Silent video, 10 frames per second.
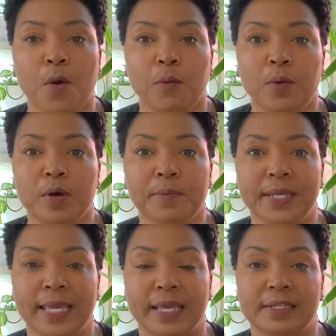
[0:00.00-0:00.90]
will
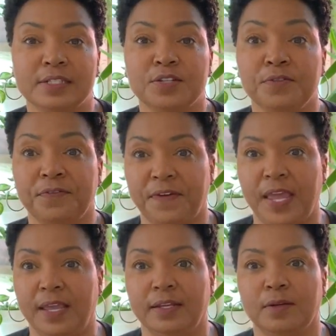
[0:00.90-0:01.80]
begin to
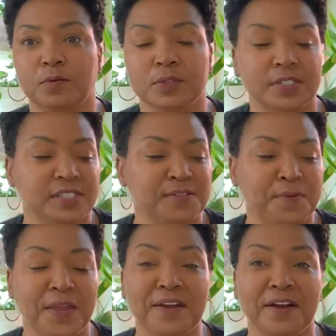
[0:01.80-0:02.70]
fade. It will
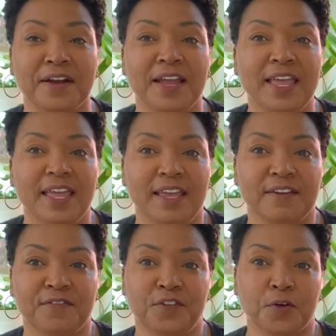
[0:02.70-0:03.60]
disappear
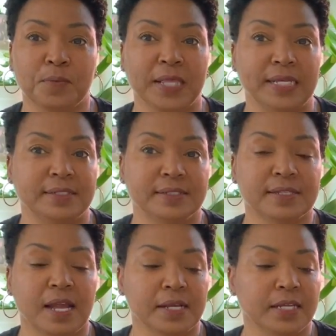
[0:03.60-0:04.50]
if your plant is
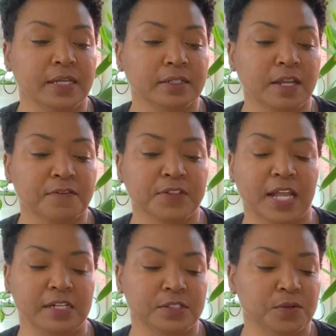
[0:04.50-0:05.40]
not getting enough
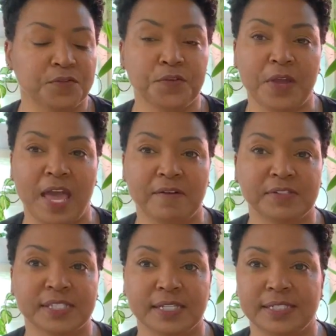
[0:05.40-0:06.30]
light. So if you have a
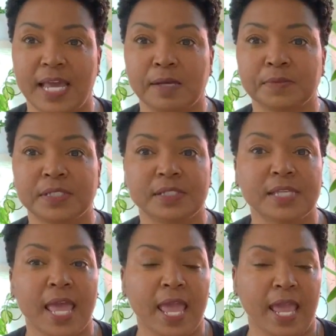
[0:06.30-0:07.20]
skindapsis
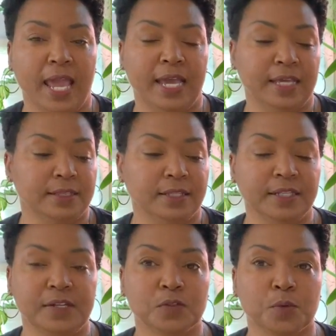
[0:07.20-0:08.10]
and the
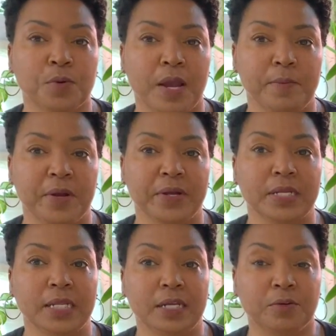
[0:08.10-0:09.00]
leaves are
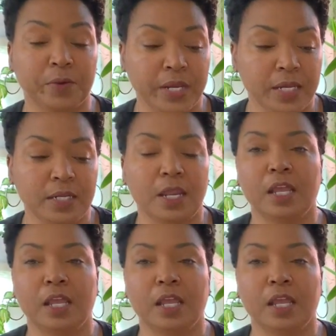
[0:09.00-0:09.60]
primarily green,